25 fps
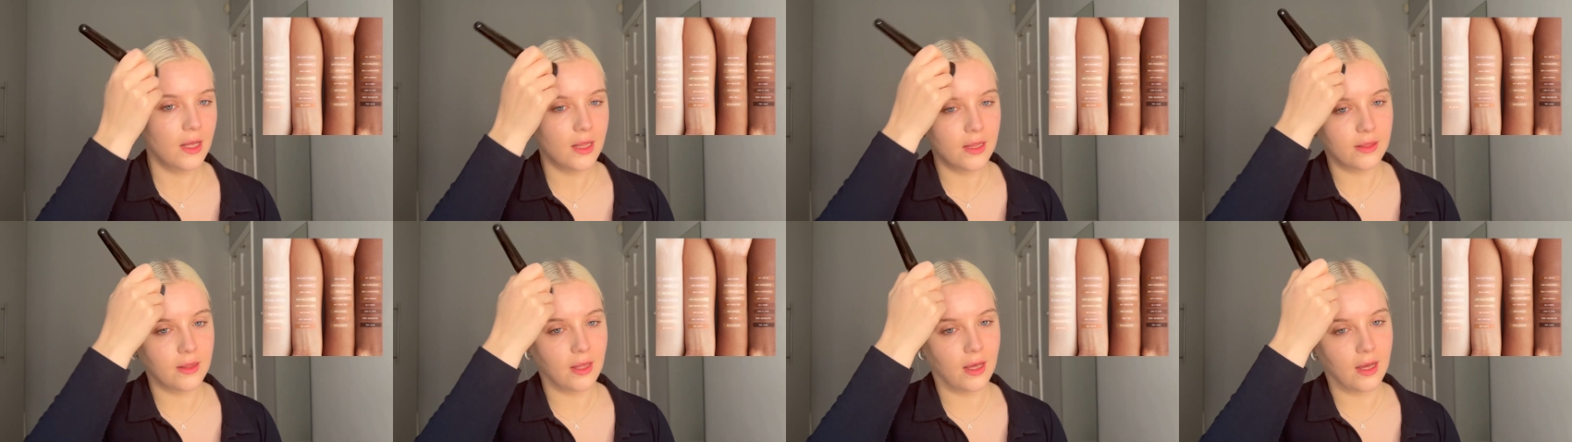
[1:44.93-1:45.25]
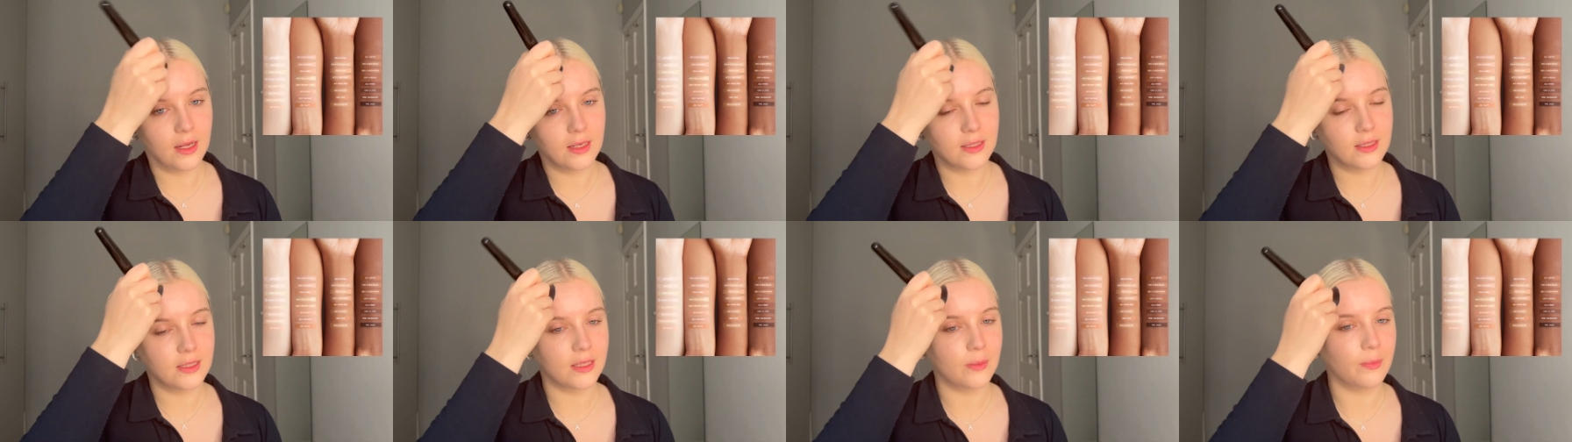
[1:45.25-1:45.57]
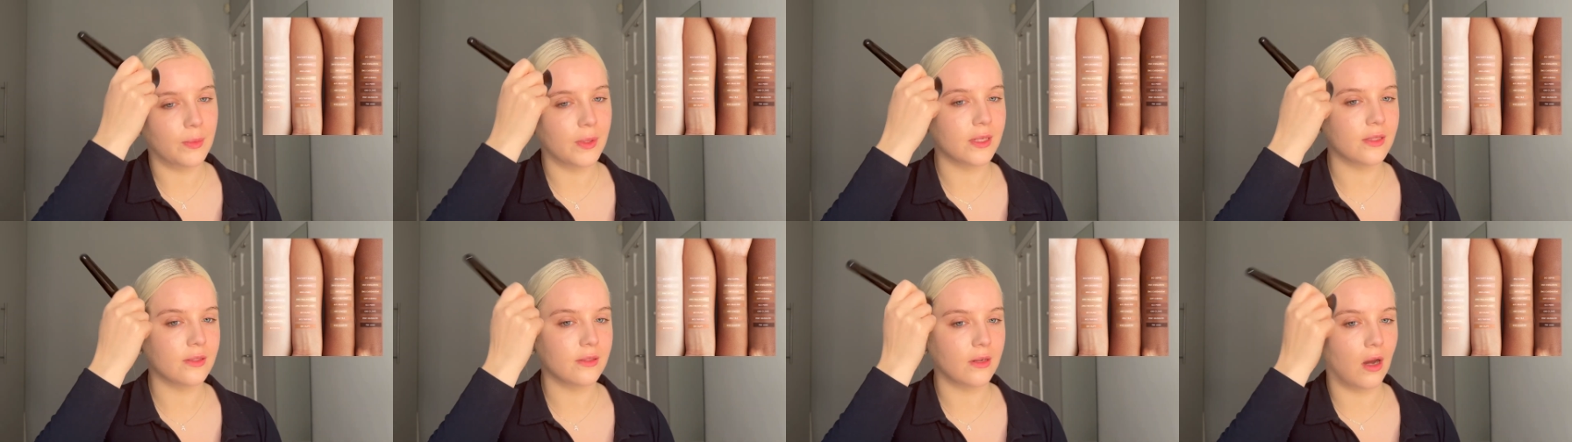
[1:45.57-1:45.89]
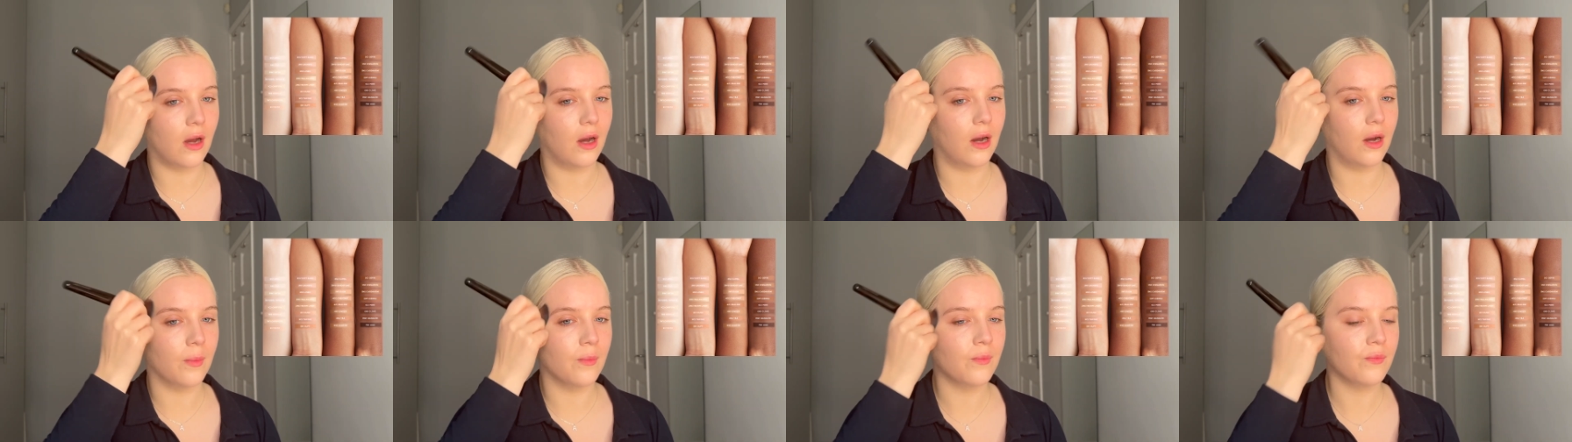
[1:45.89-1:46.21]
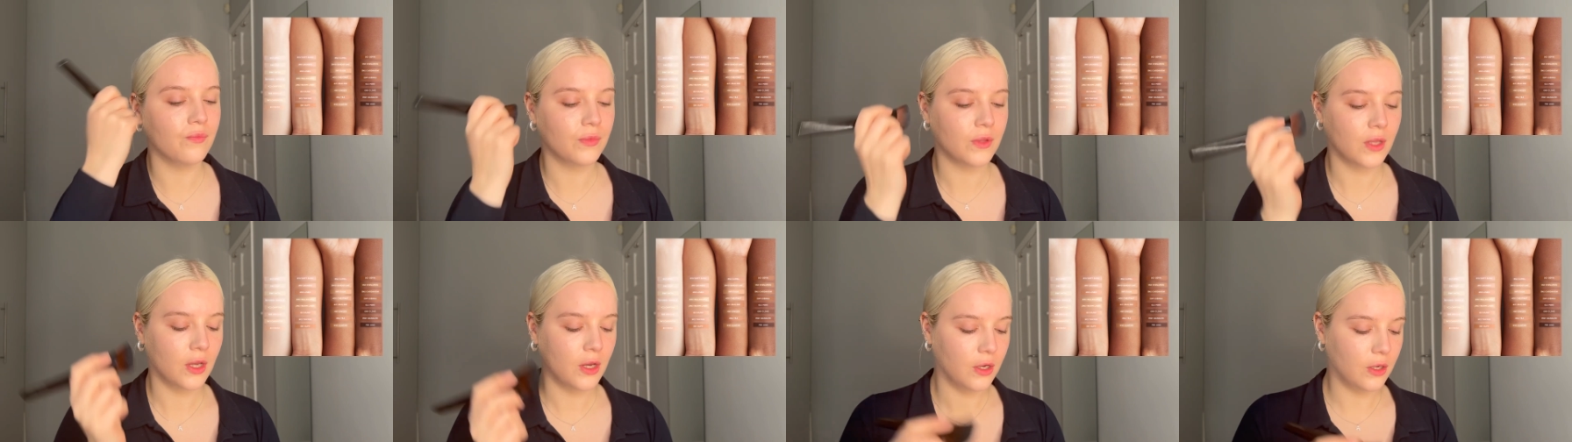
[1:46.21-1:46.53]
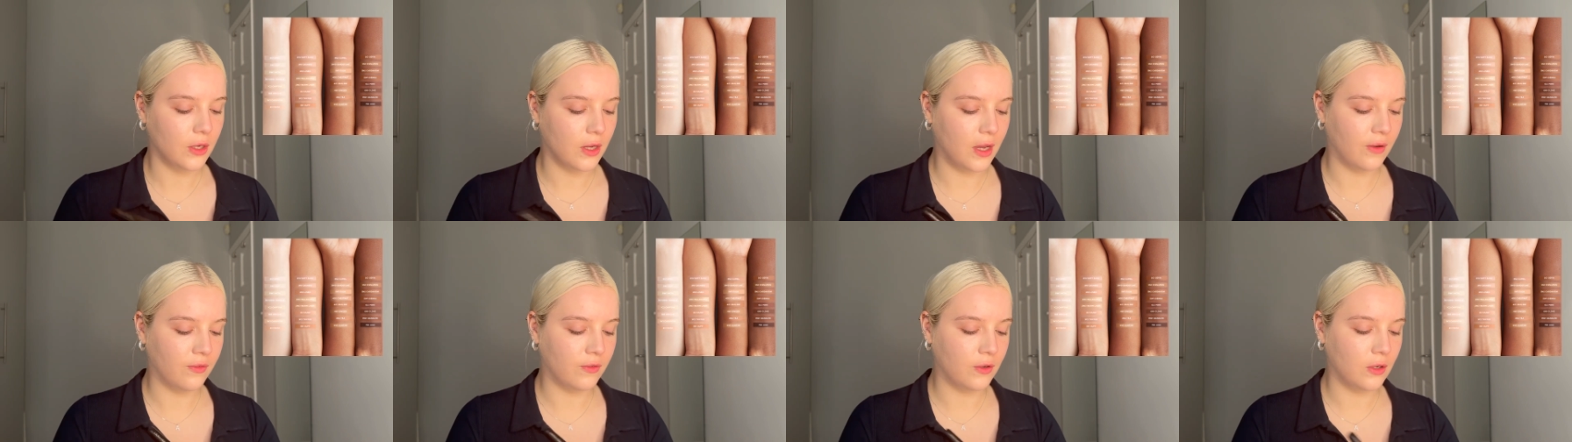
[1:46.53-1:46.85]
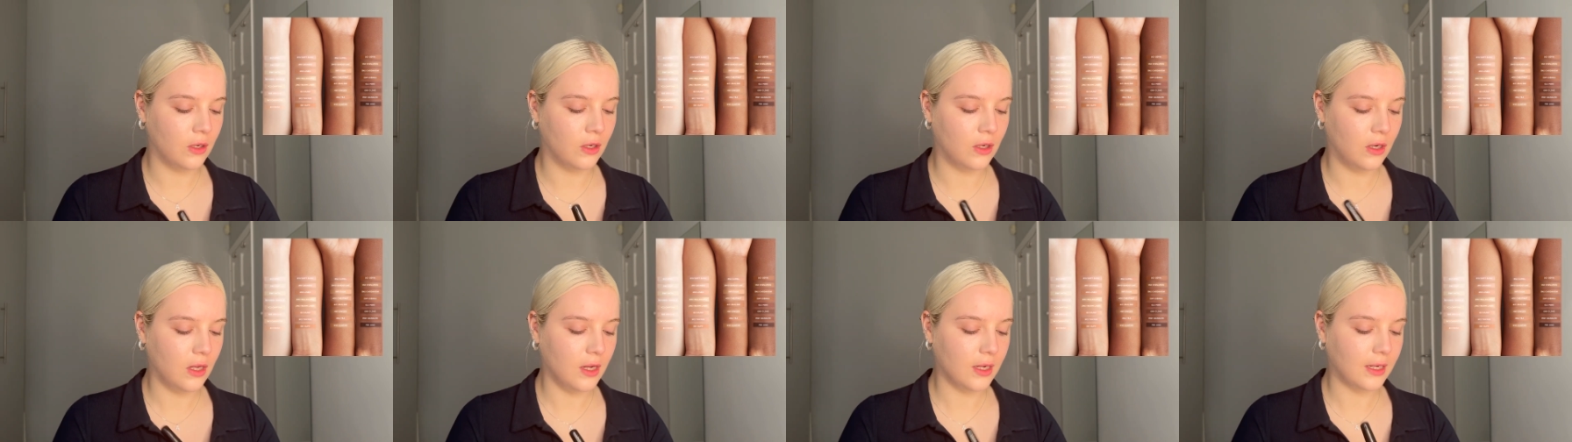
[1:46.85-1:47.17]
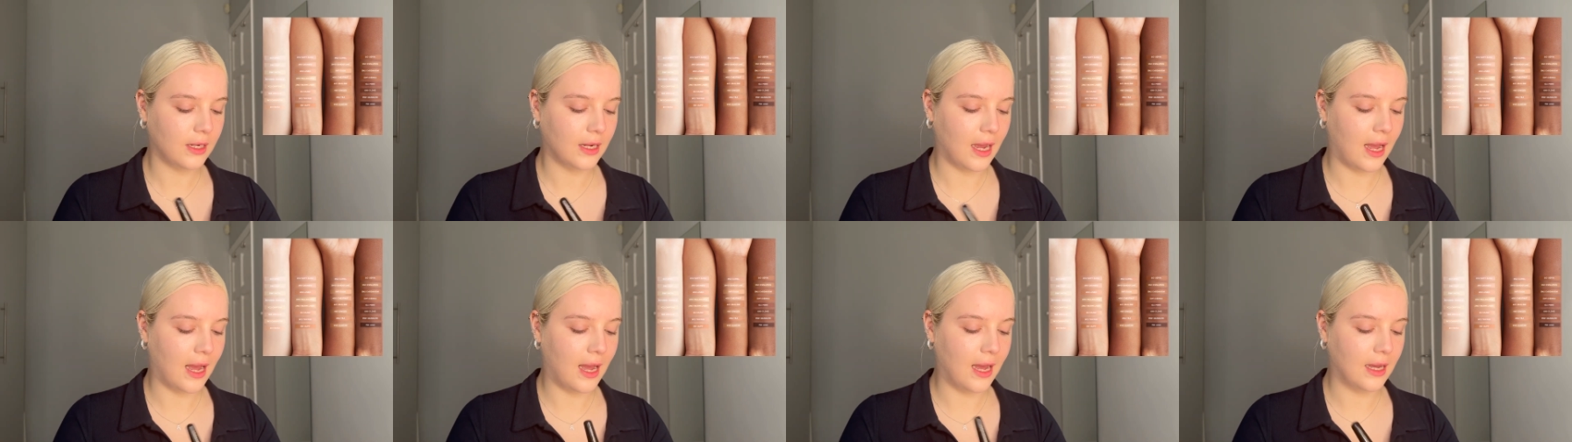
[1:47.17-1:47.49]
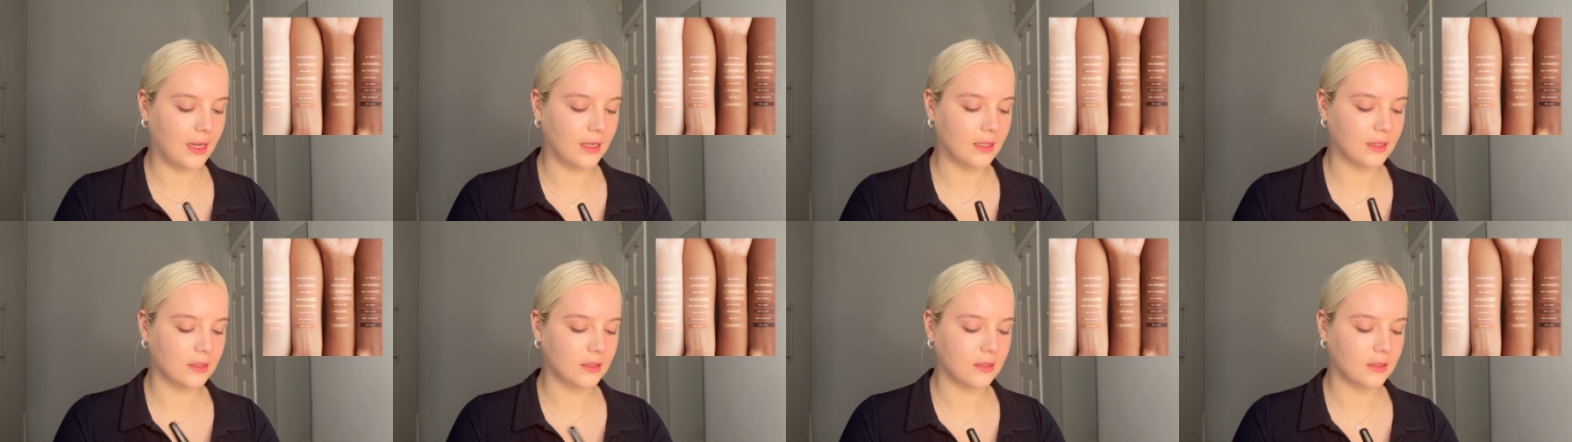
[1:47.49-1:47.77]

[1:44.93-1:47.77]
the deepest arm, if you look at